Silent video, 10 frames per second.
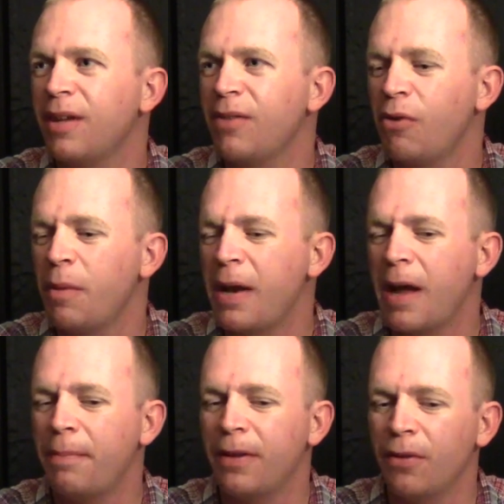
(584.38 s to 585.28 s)
Even though we may
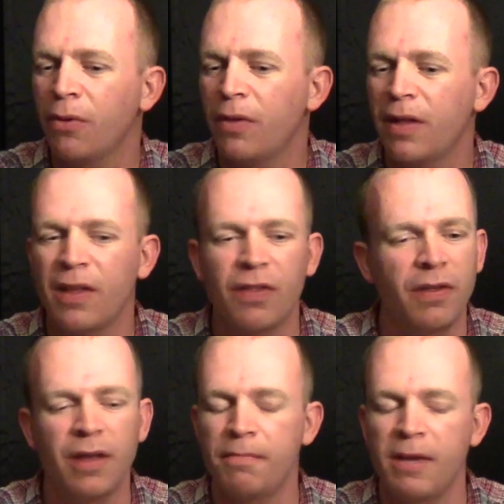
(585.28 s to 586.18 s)
not be in those days,
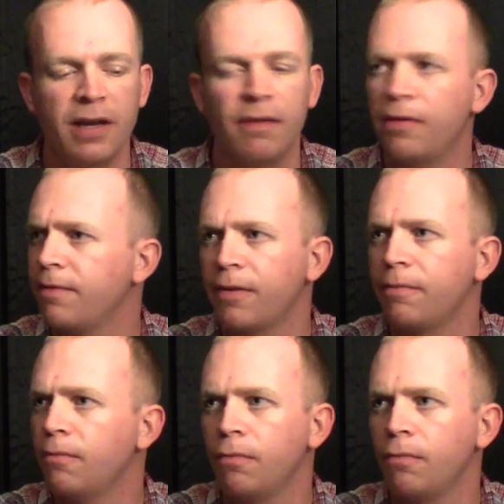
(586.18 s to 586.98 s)
it's in many different